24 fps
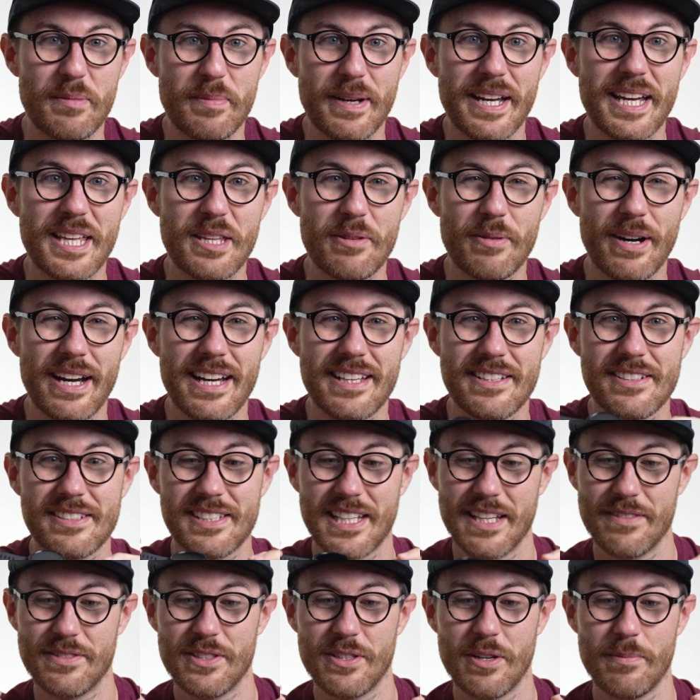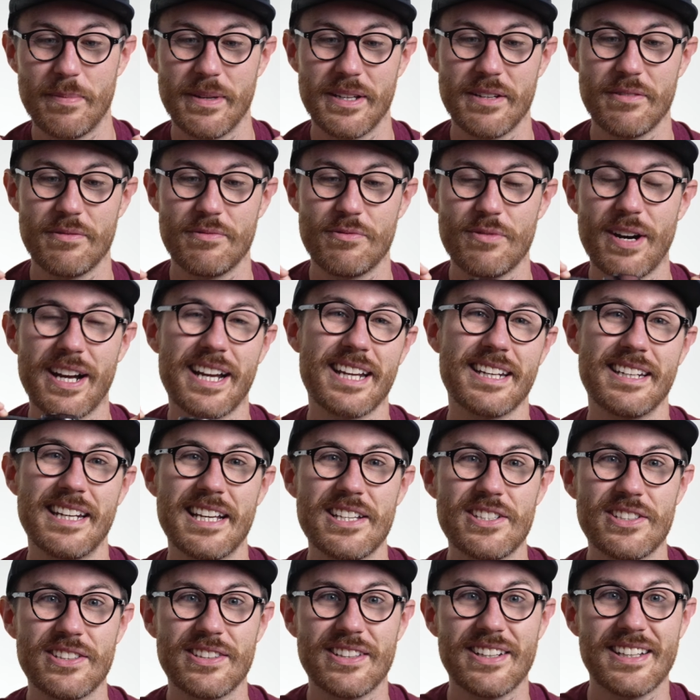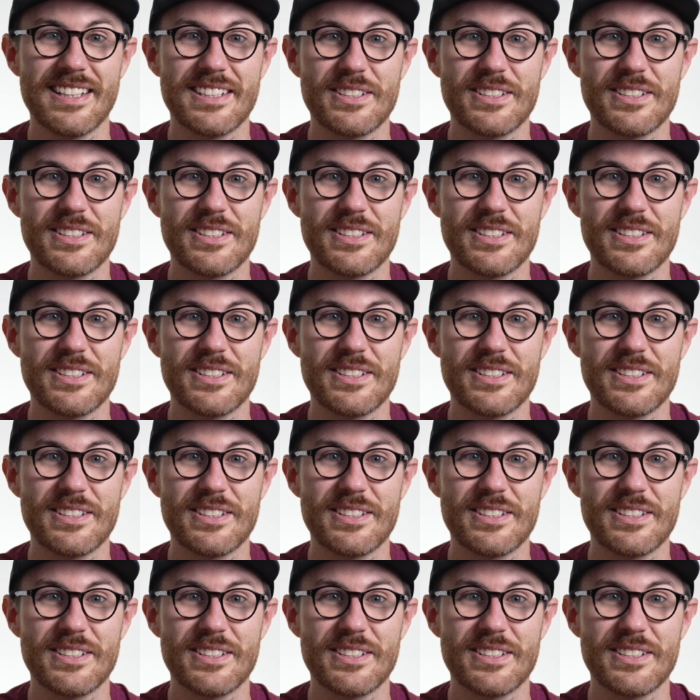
but either way, it just gives you a bit of recognition that